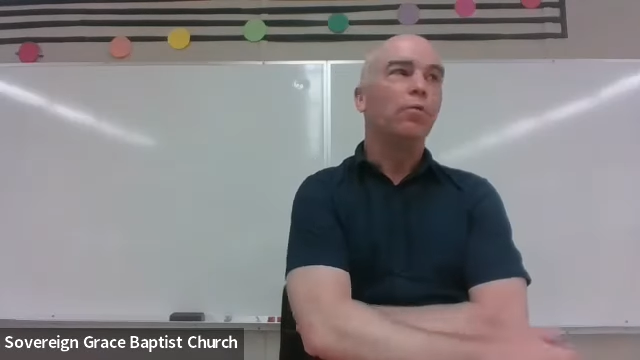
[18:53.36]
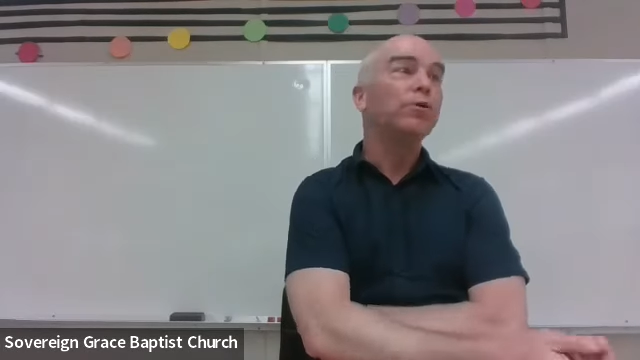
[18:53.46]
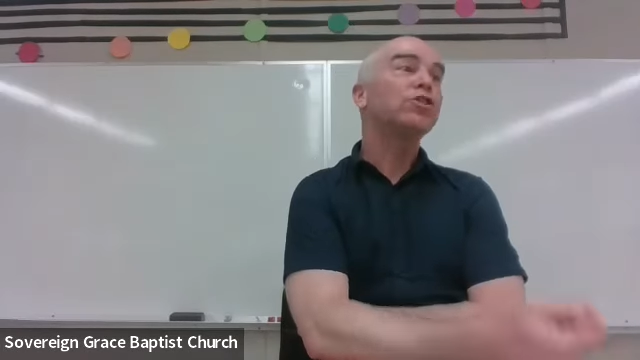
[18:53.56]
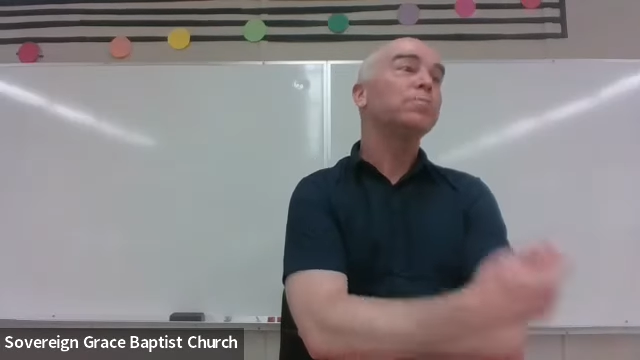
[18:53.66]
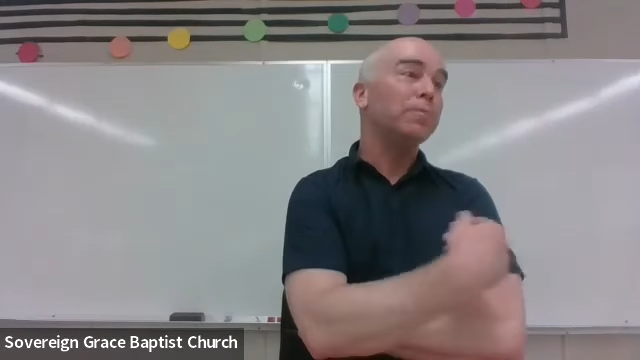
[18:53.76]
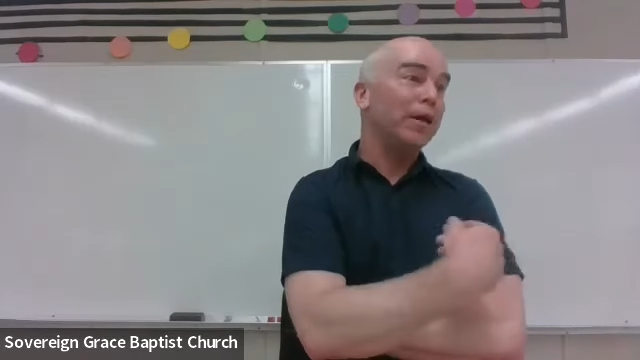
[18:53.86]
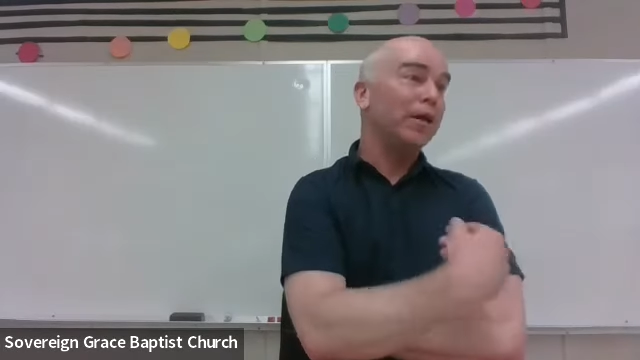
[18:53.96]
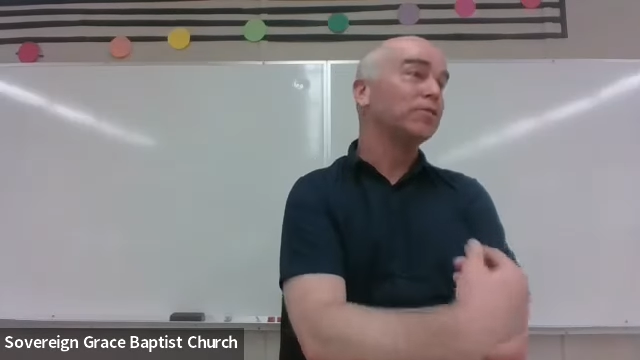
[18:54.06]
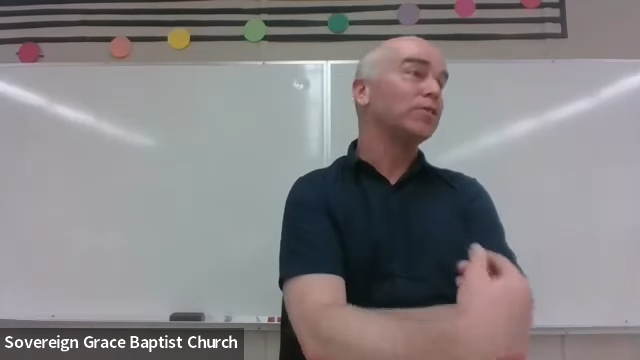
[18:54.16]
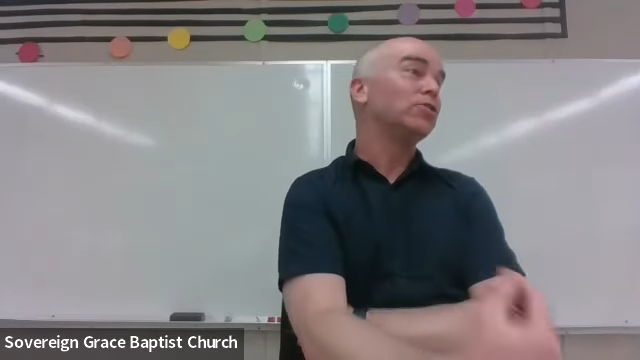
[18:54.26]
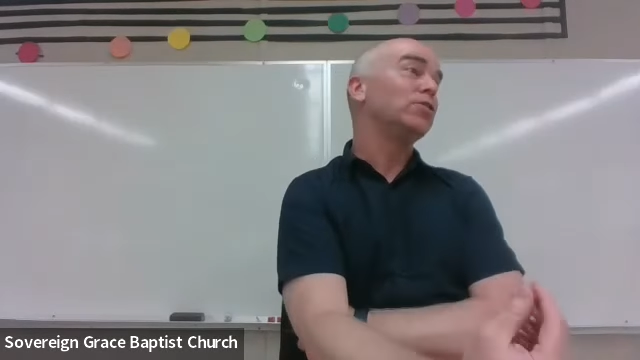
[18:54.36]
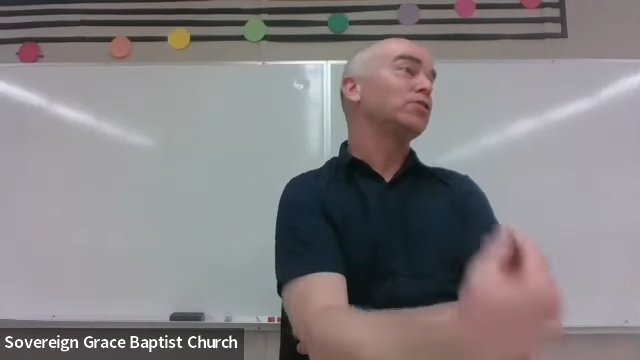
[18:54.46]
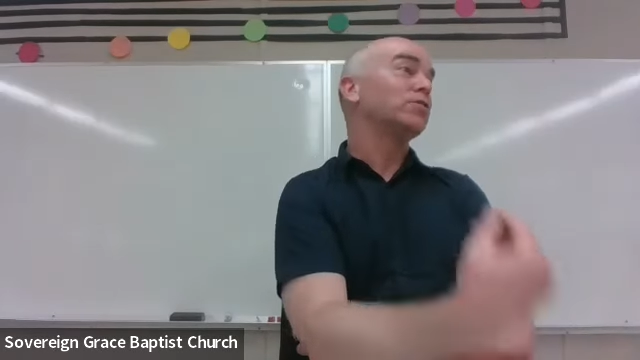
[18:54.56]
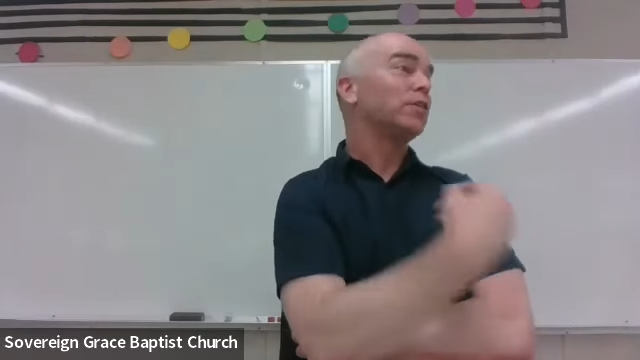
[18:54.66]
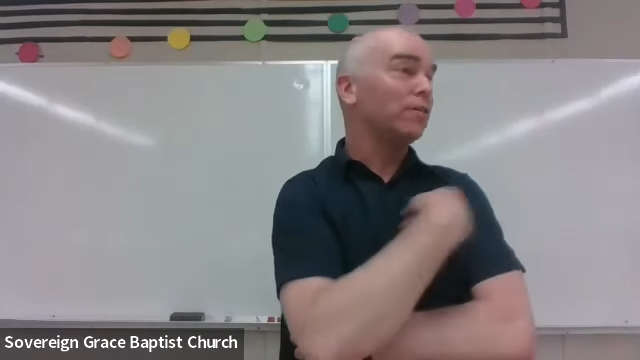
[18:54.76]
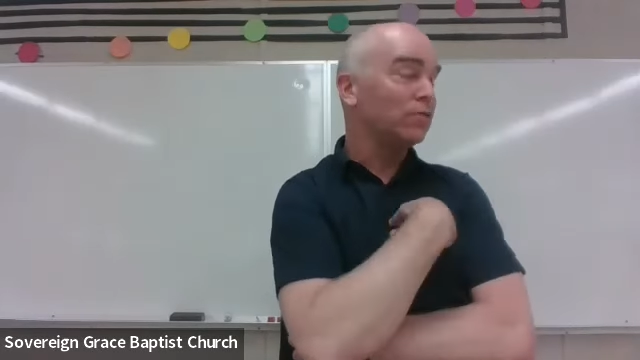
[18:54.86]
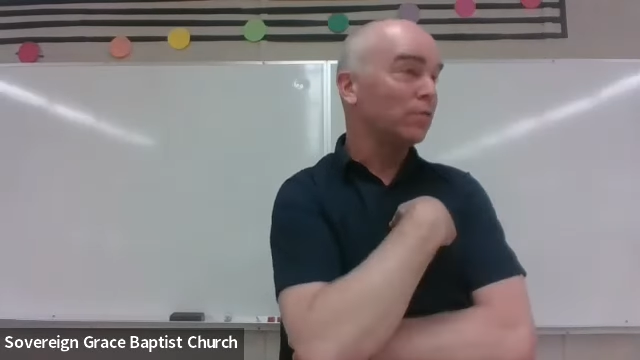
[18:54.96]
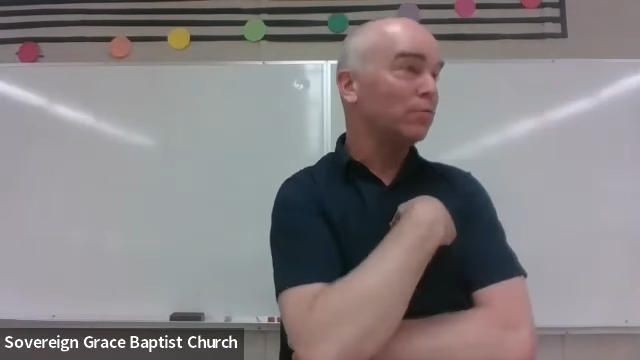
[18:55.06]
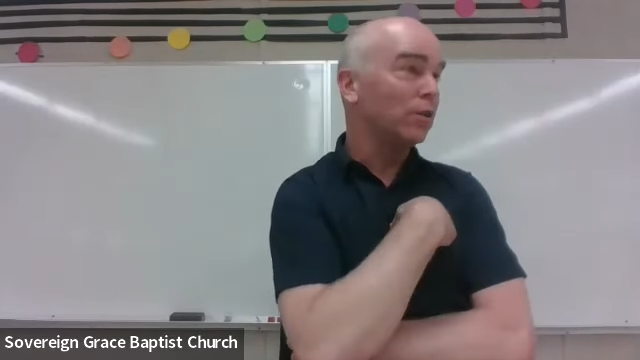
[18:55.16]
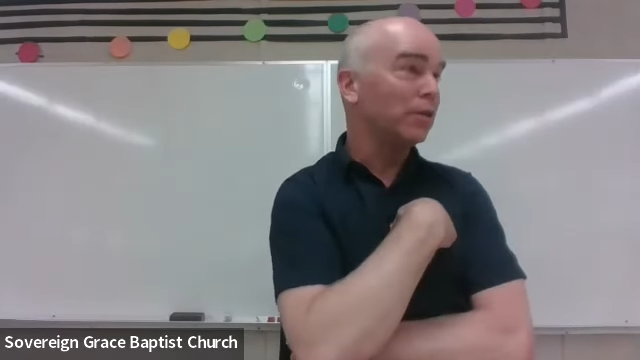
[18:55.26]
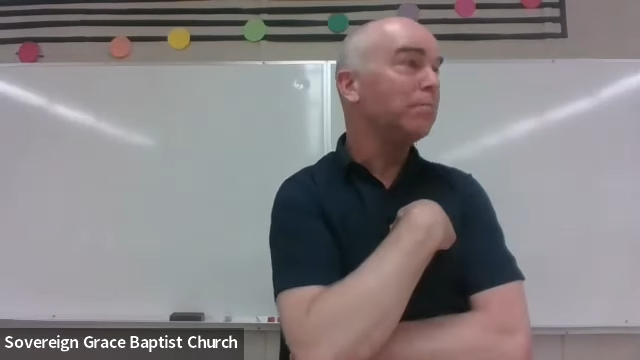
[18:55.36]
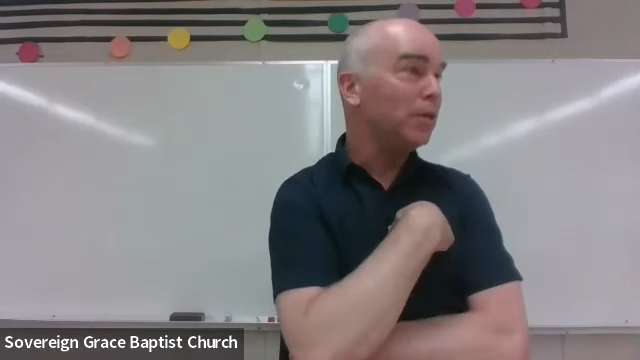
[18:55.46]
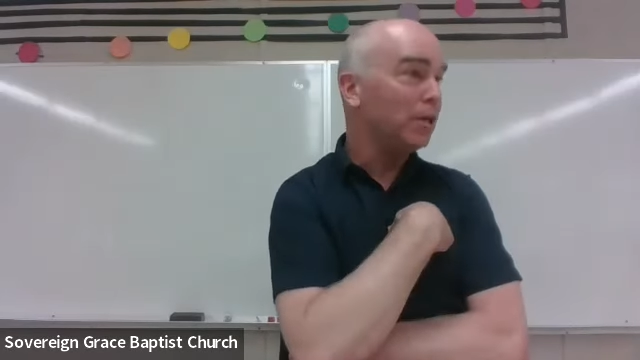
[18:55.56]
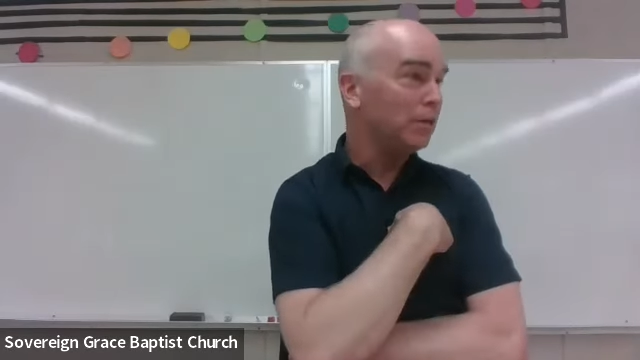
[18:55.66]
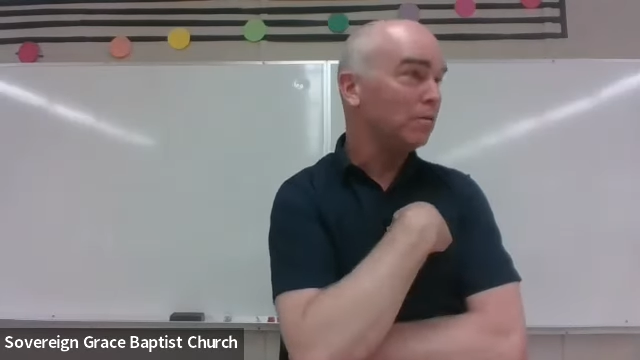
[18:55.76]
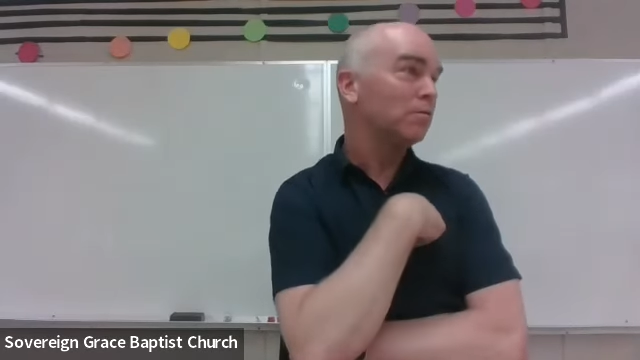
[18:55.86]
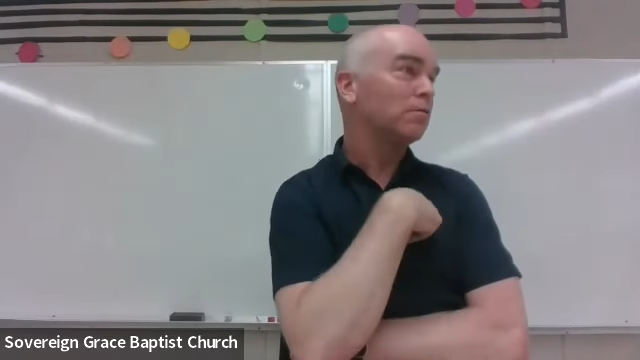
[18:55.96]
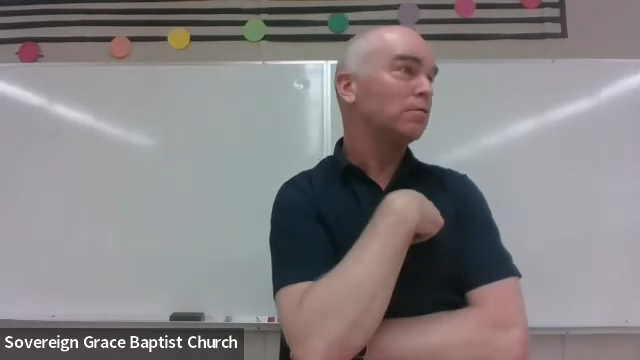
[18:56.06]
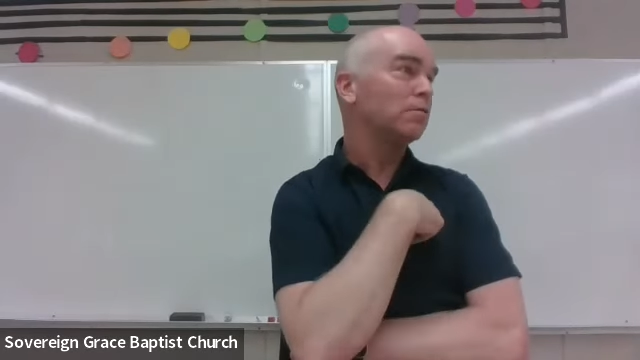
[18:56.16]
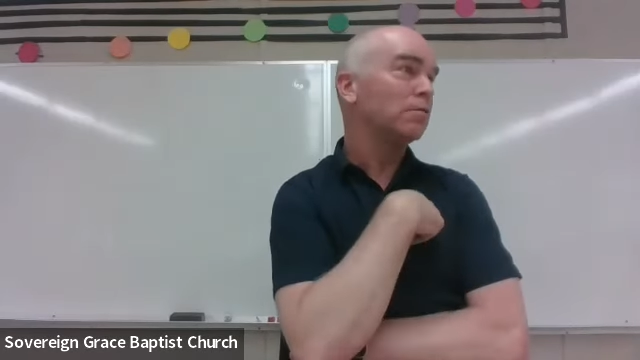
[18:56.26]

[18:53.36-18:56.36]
But we should be amazed that Jesus saved someone like me.